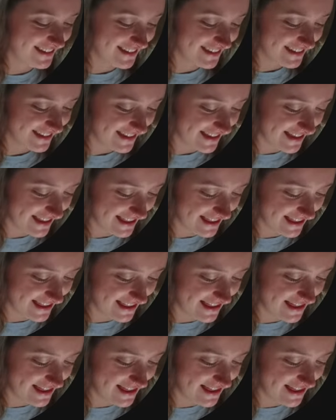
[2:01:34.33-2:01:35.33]
like
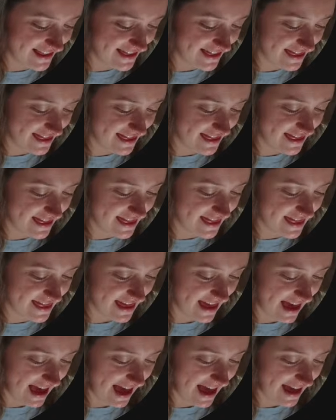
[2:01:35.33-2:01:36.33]

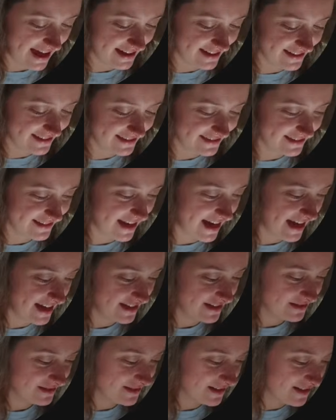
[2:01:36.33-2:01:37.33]
that. I
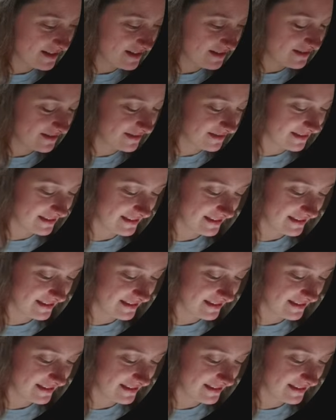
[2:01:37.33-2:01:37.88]
don't know.